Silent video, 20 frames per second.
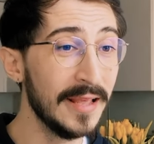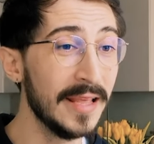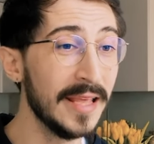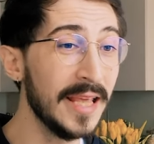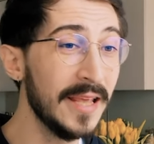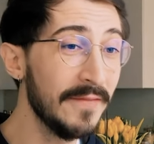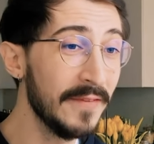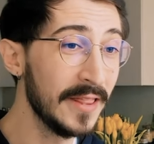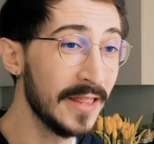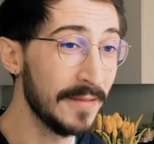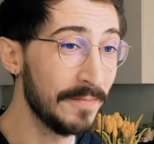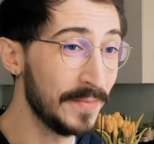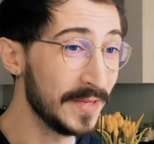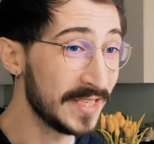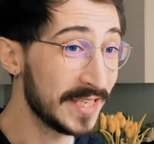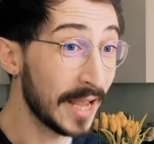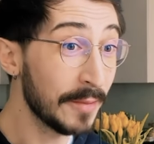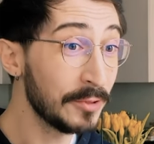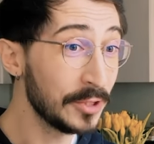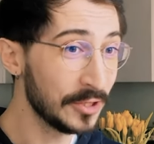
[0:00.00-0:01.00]
even the
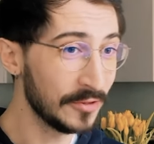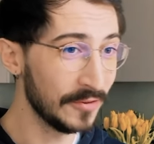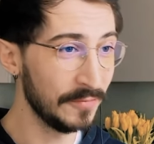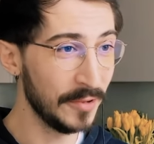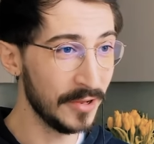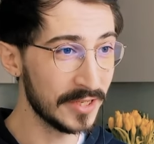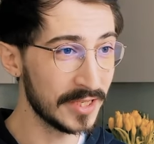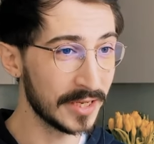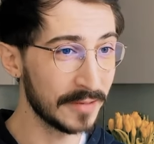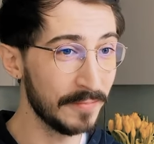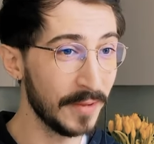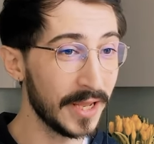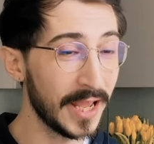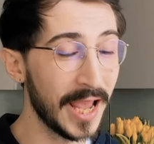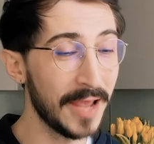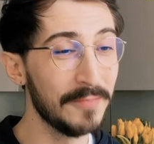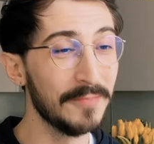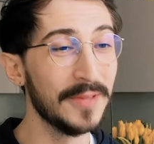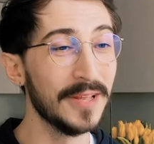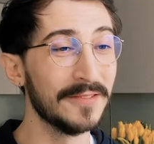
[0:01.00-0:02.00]
perception of music
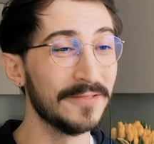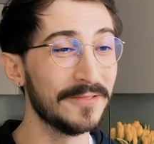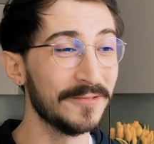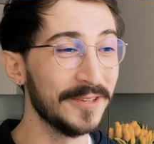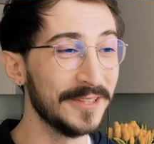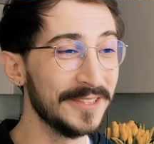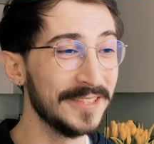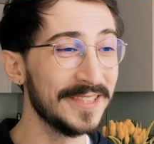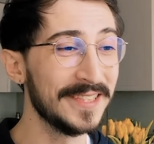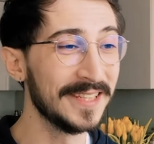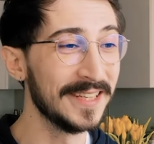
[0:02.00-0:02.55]
became different.